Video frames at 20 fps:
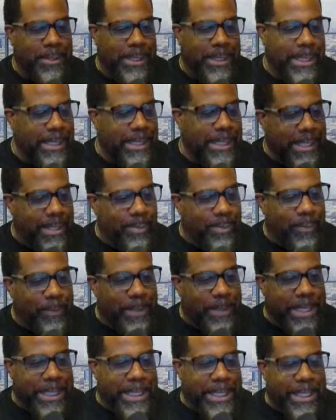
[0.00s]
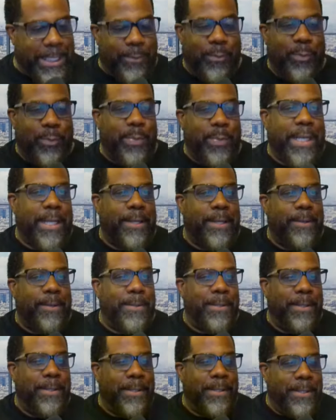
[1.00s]
getting upgraded and
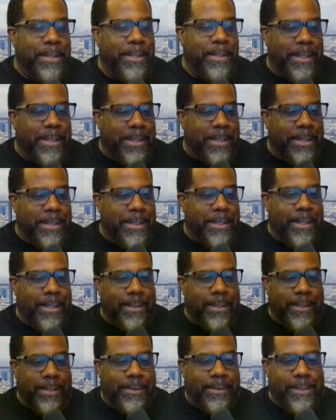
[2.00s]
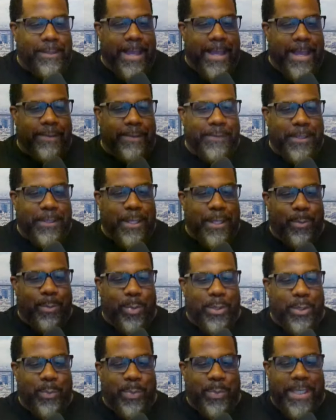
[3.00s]
repaired. Uh, I think the last
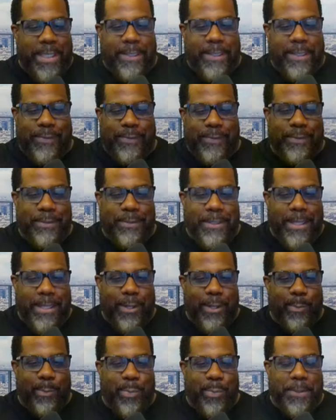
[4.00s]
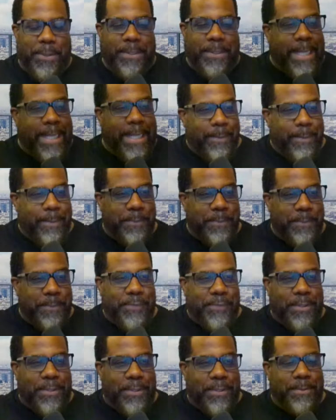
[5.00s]
couple of picks kind of burnt it out,
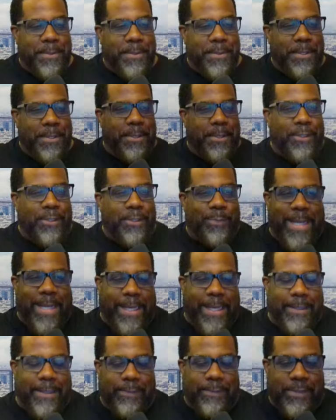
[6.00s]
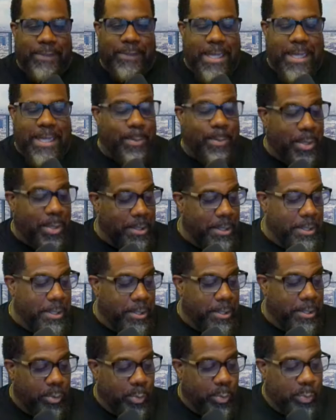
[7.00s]
so it's back in the shop.
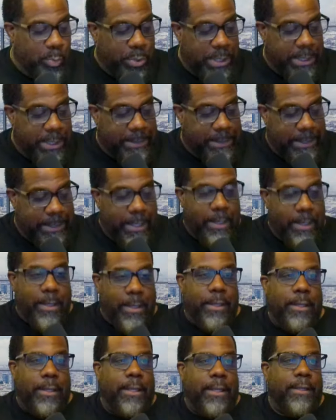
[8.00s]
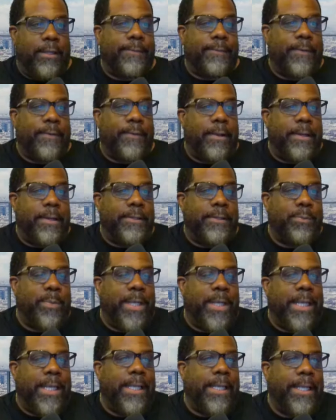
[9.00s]
But uh, as far as
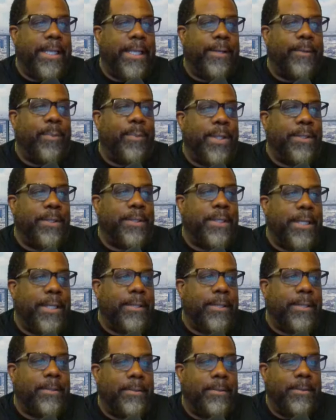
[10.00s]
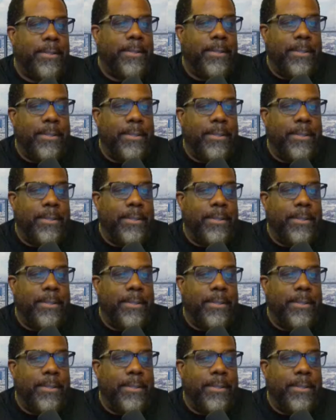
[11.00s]
making it a millionaire,